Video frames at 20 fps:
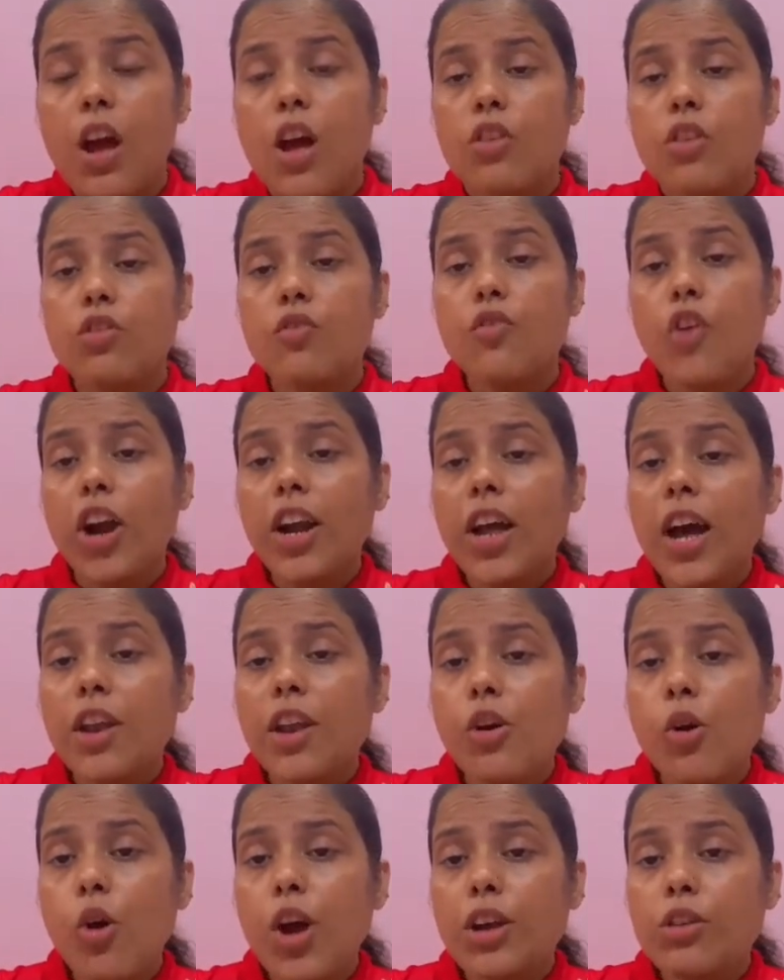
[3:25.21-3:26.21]
So what are
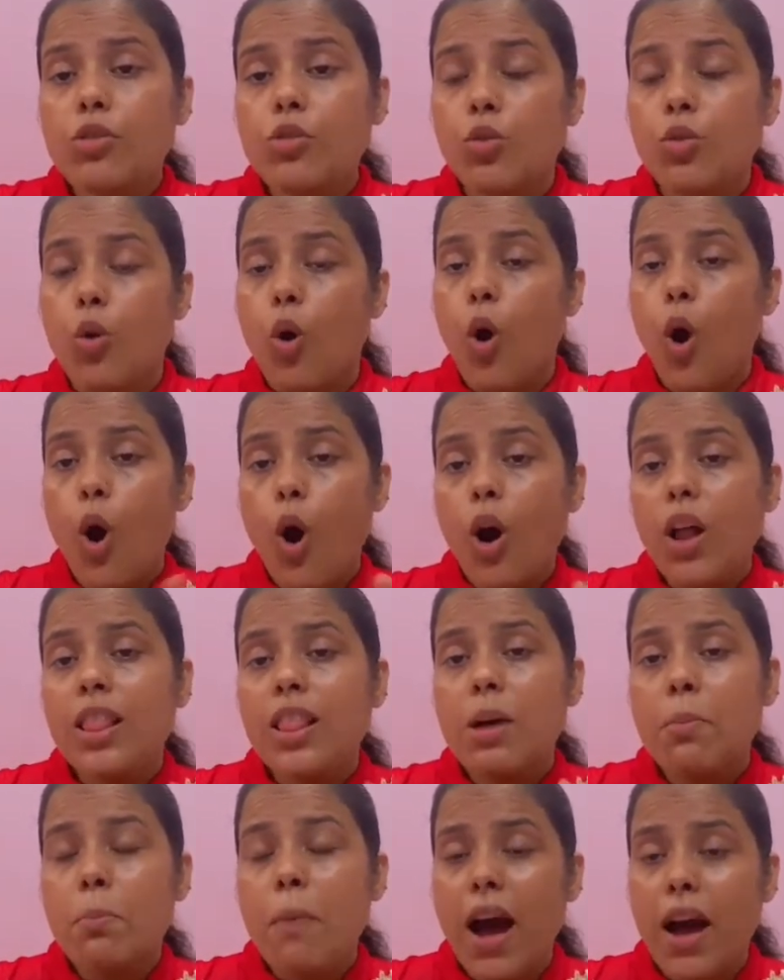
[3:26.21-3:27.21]
you going to do? All
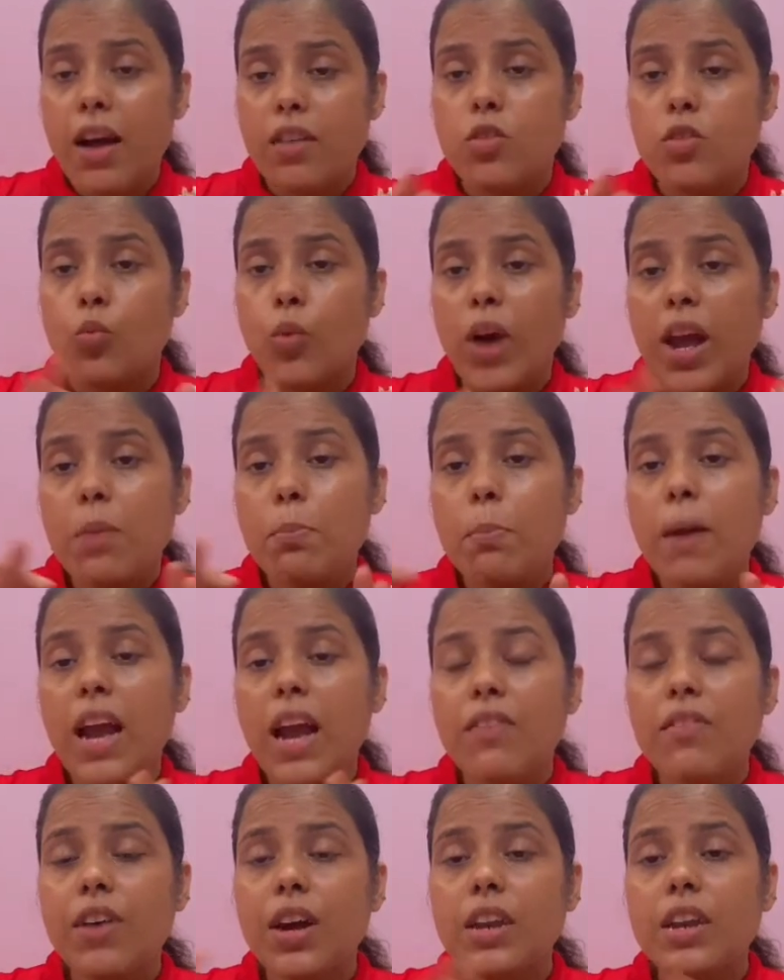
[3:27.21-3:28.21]
the marks one
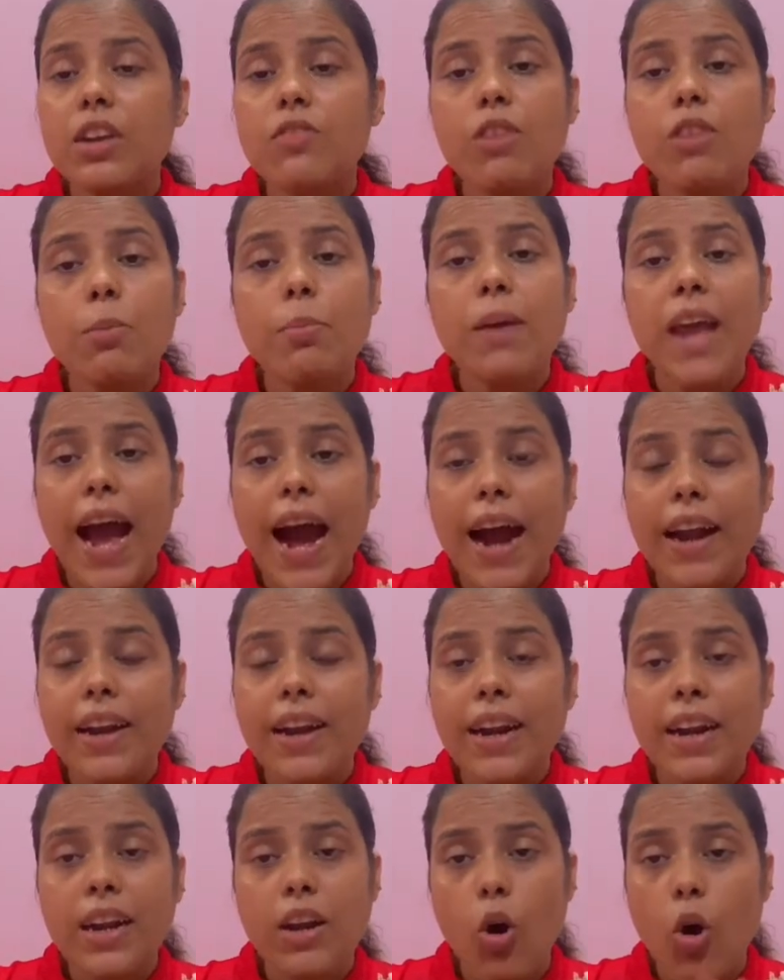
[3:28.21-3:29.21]
by one, it will be added.